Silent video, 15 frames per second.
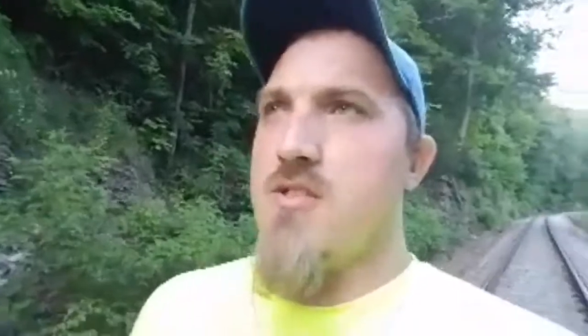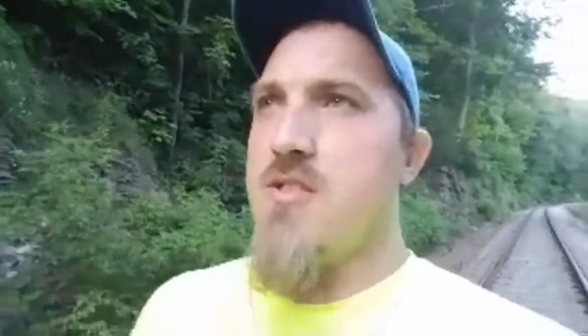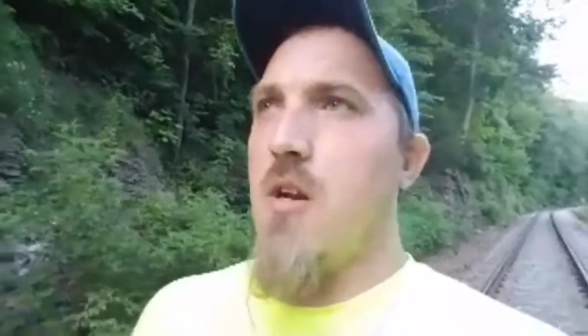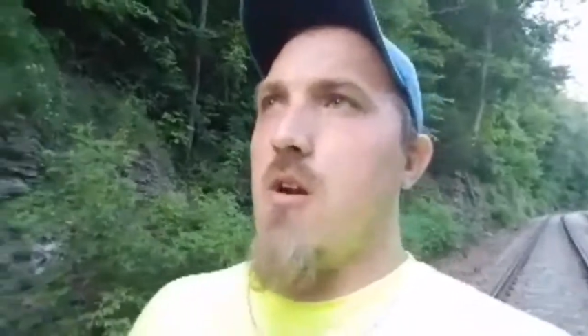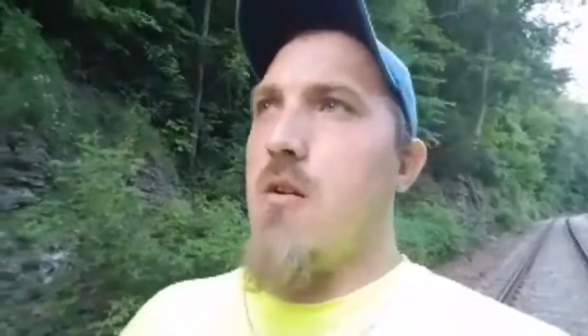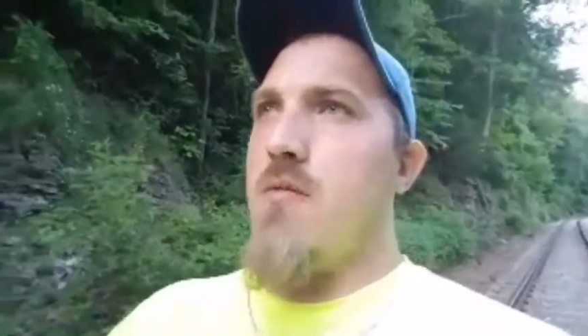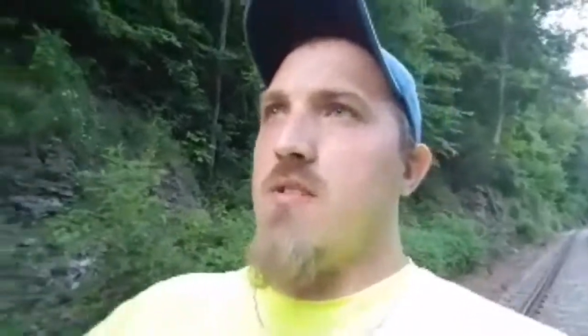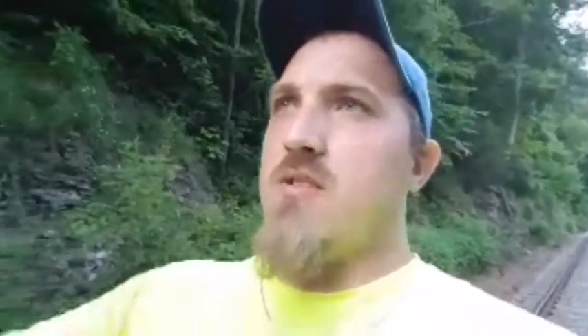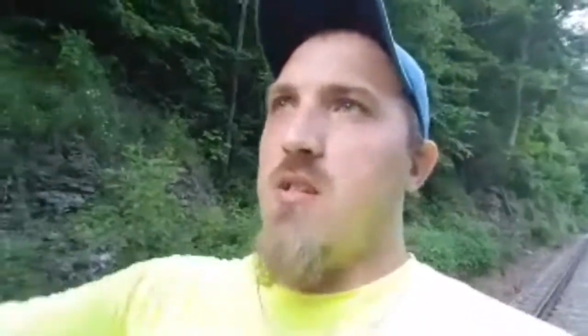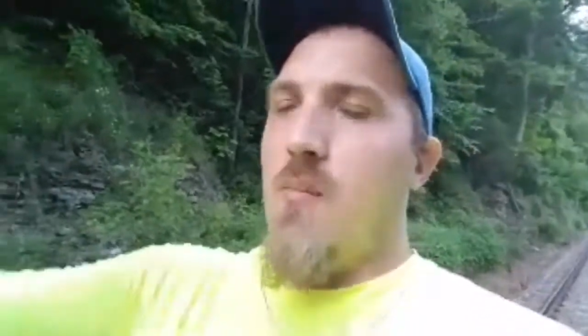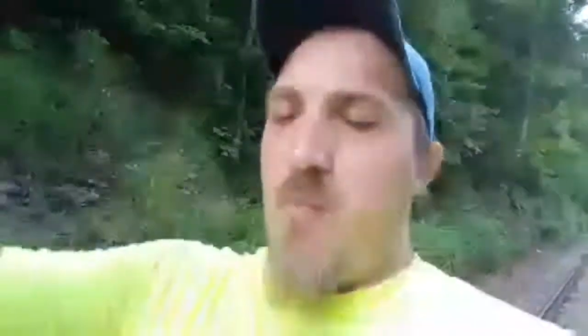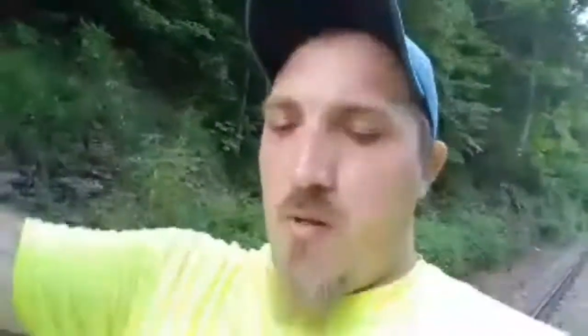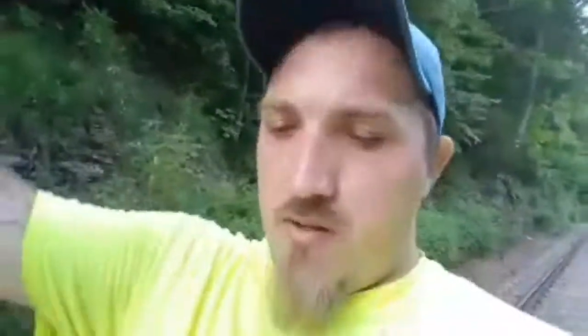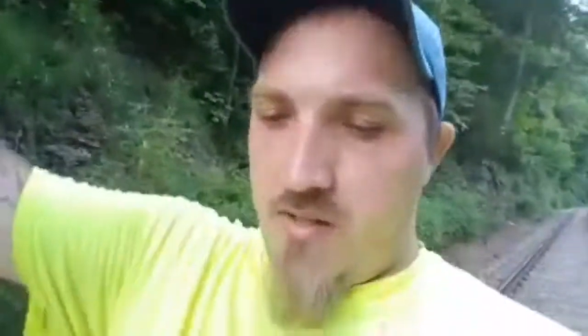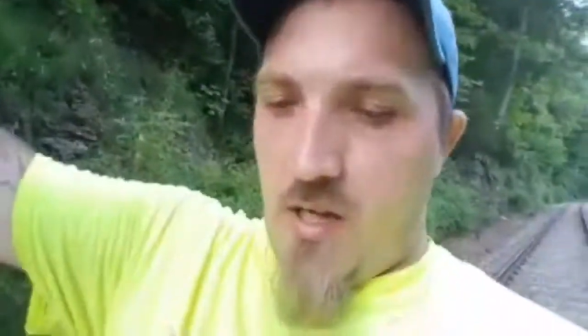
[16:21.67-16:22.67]
service
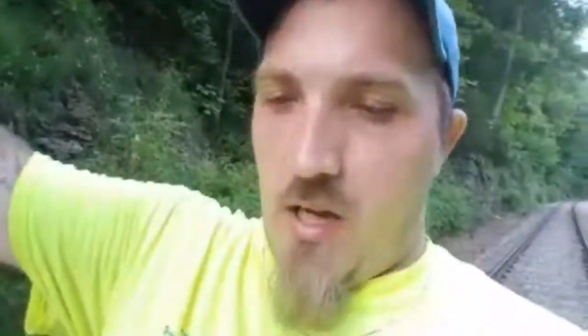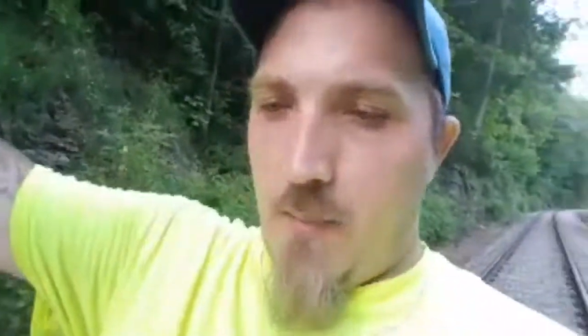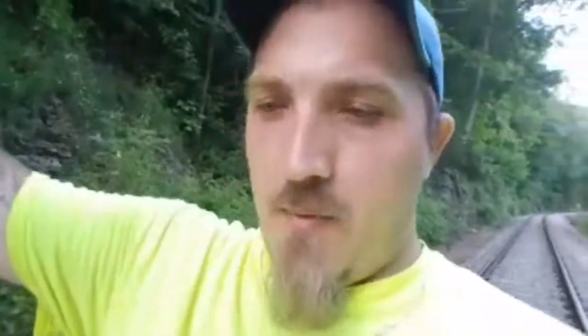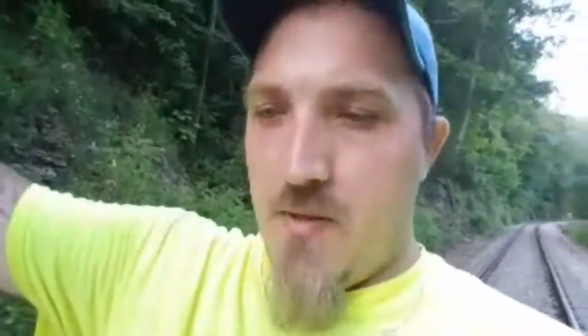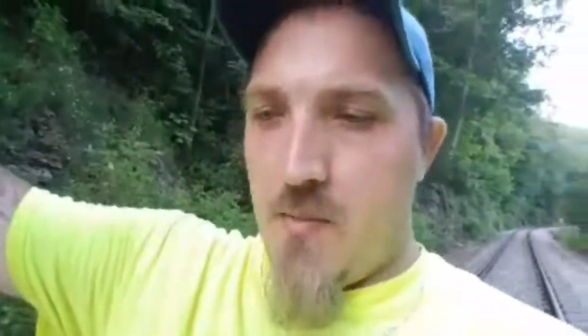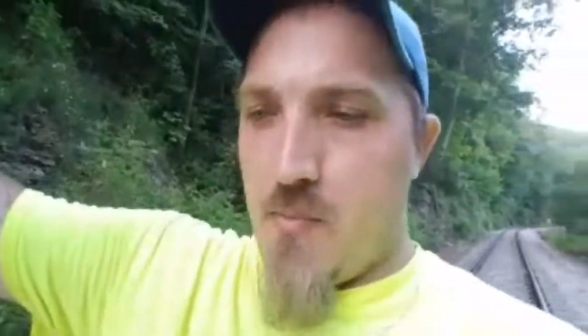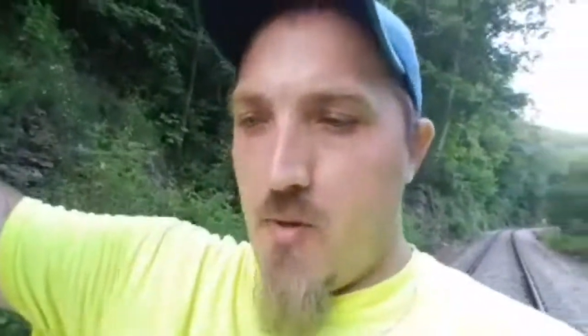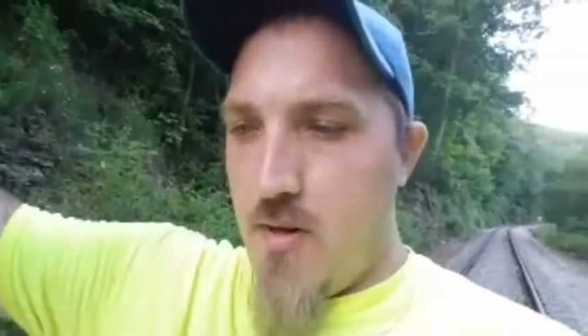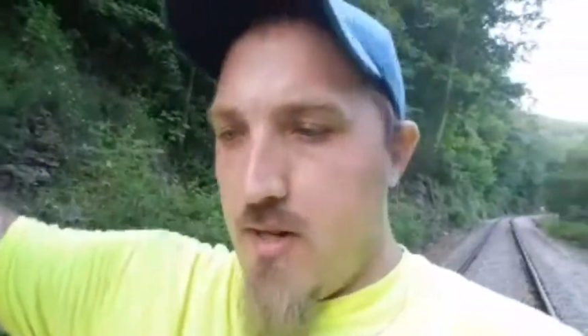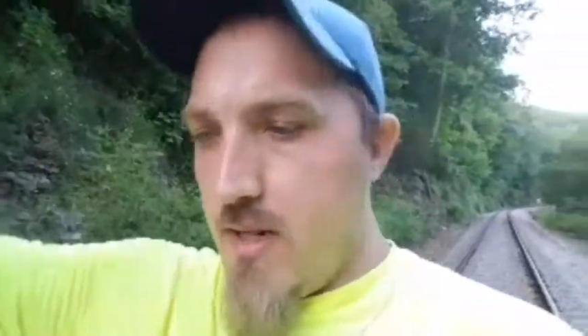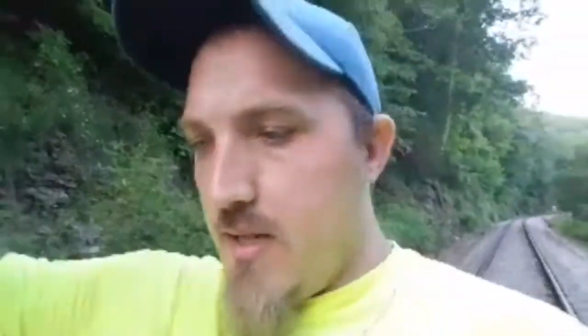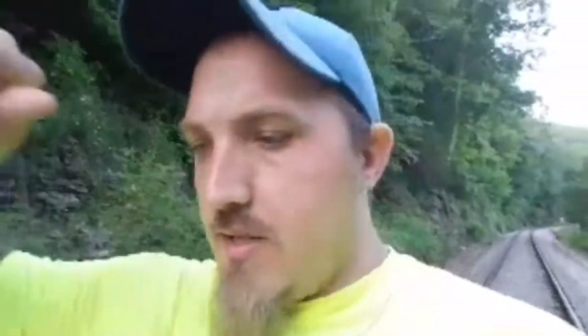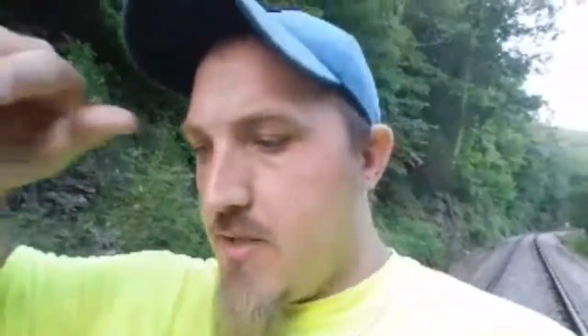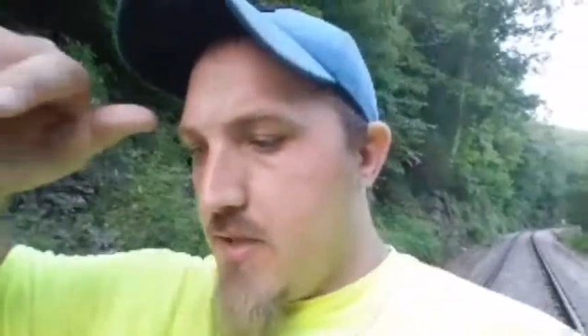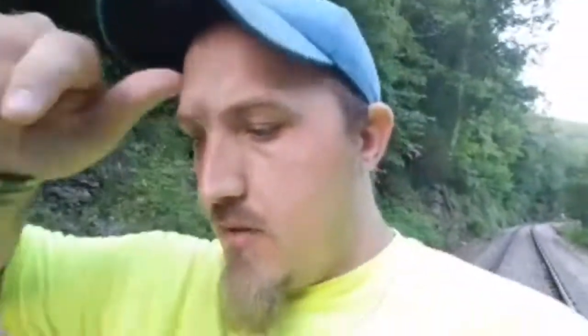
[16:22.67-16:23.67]
up on top of the
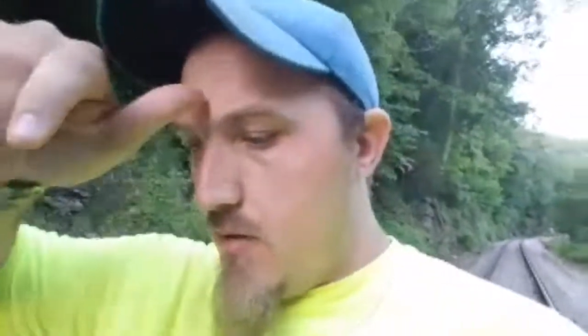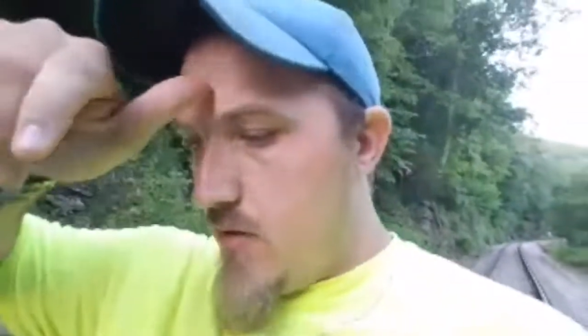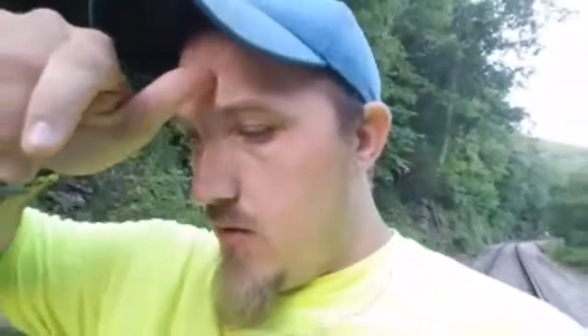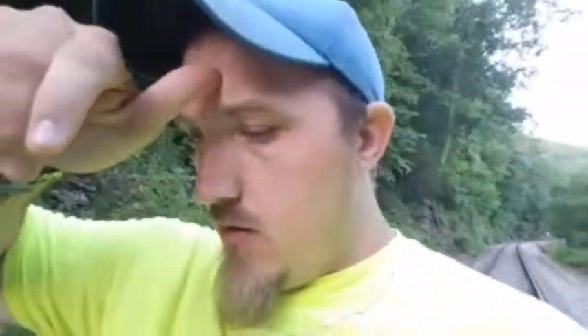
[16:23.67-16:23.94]
bridge,